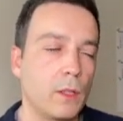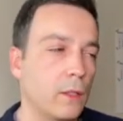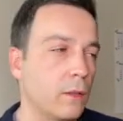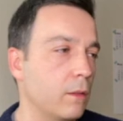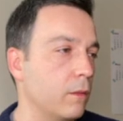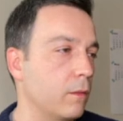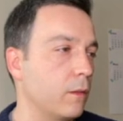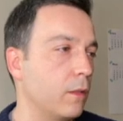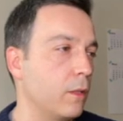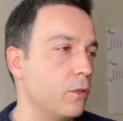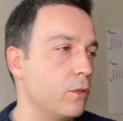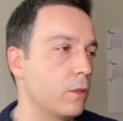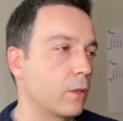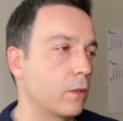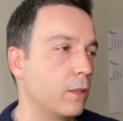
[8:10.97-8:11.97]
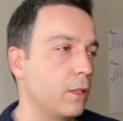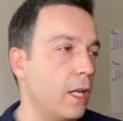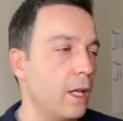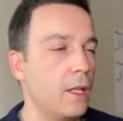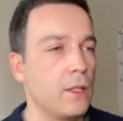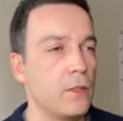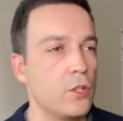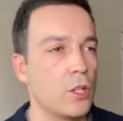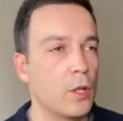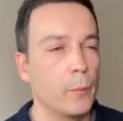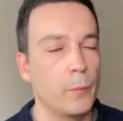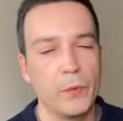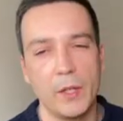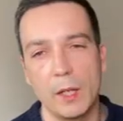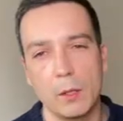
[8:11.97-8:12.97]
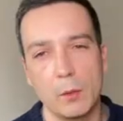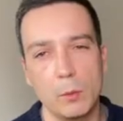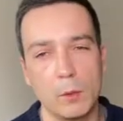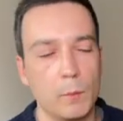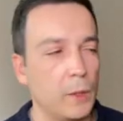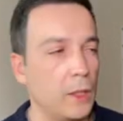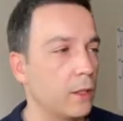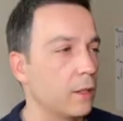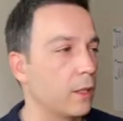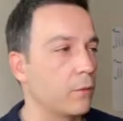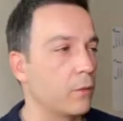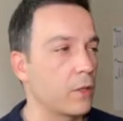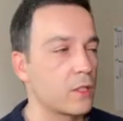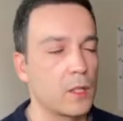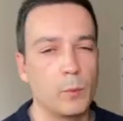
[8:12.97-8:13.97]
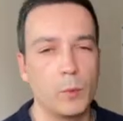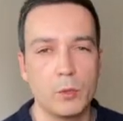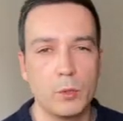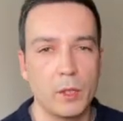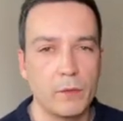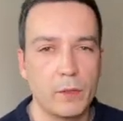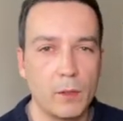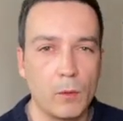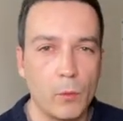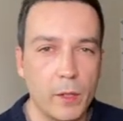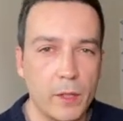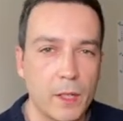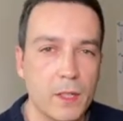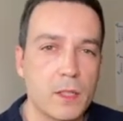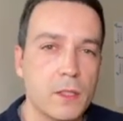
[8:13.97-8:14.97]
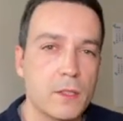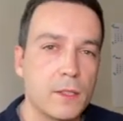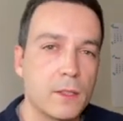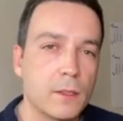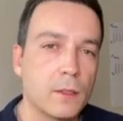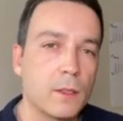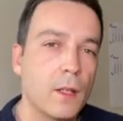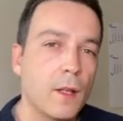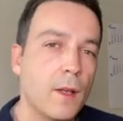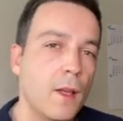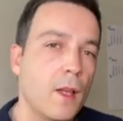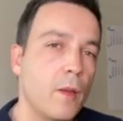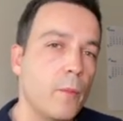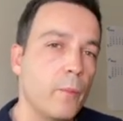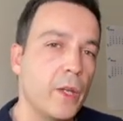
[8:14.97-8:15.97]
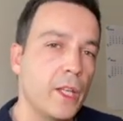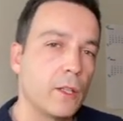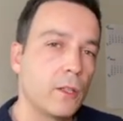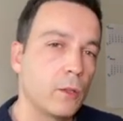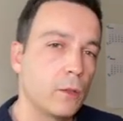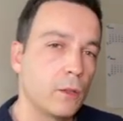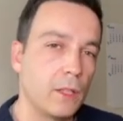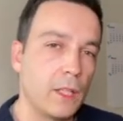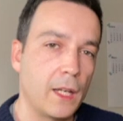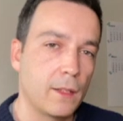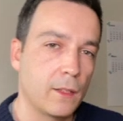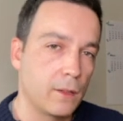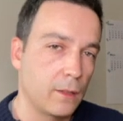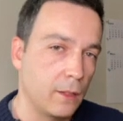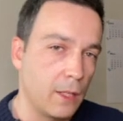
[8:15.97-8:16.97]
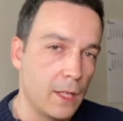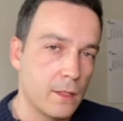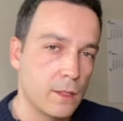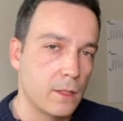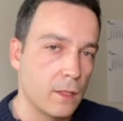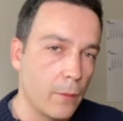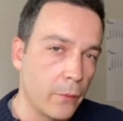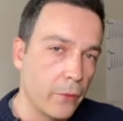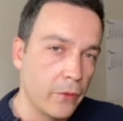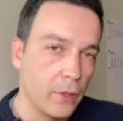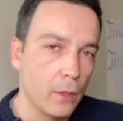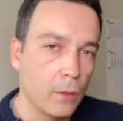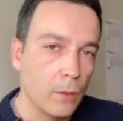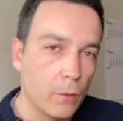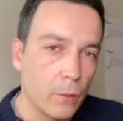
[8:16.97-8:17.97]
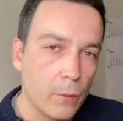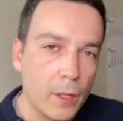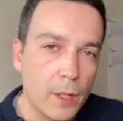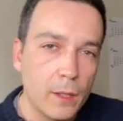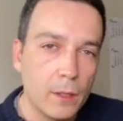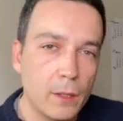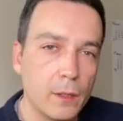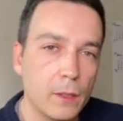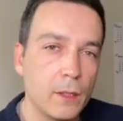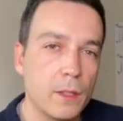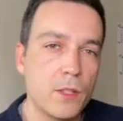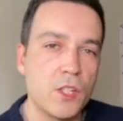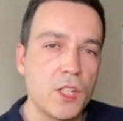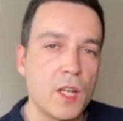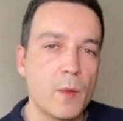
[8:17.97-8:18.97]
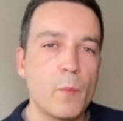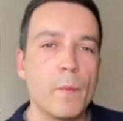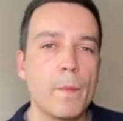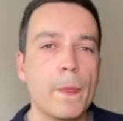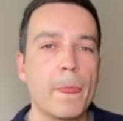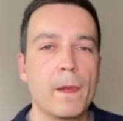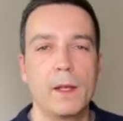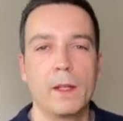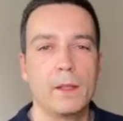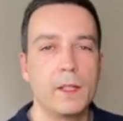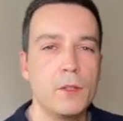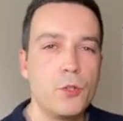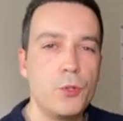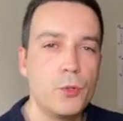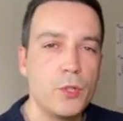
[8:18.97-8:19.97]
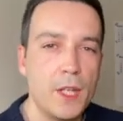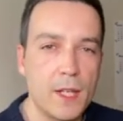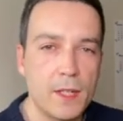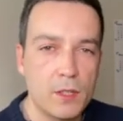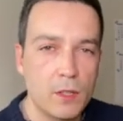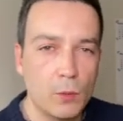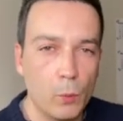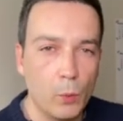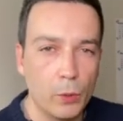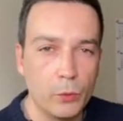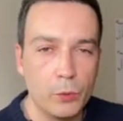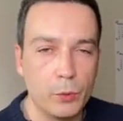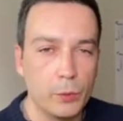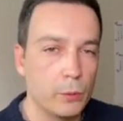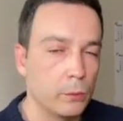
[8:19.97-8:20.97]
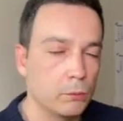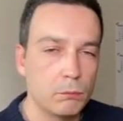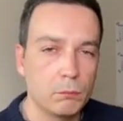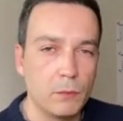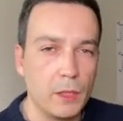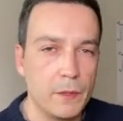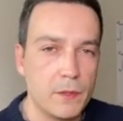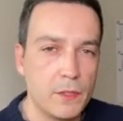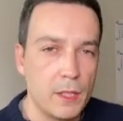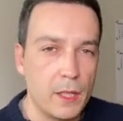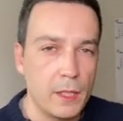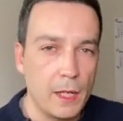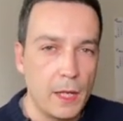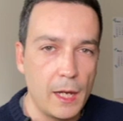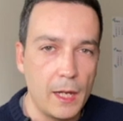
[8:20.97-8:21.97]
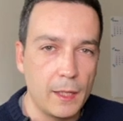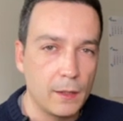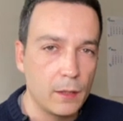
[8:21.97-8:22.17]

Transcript: And in your daily job, that would mean that, for example, you have an already existing method that does something already in a gem, and then you just want to, let's say,